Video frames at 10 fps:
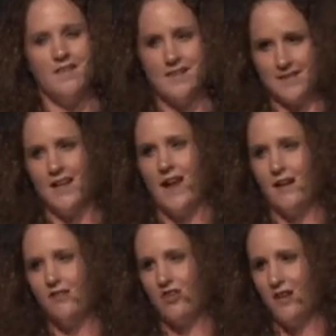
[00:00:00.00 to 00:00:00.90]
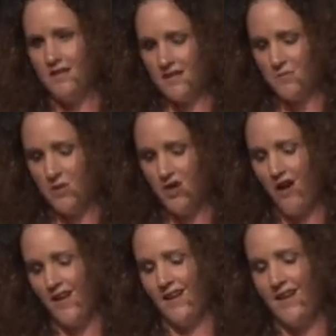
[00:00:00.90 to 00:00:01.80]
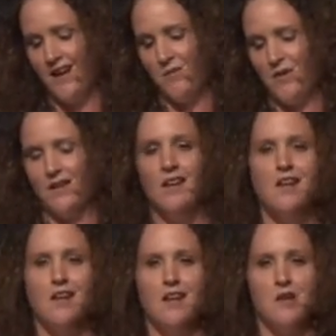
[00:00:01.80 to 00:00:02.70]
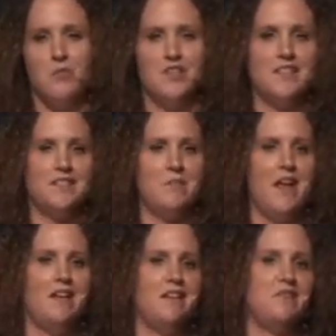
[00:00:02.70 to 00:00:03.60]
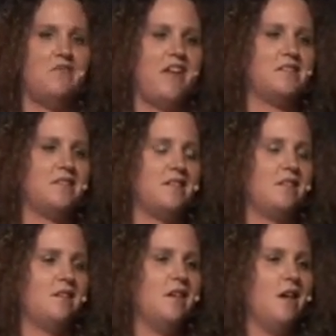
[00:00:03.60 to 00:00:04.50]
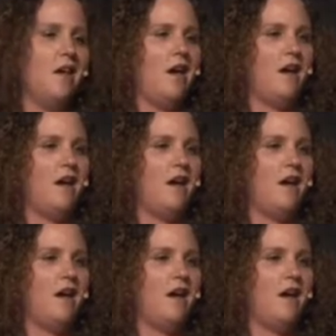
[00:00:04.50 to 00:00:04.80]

this connection and this belonging, and I would participate in events and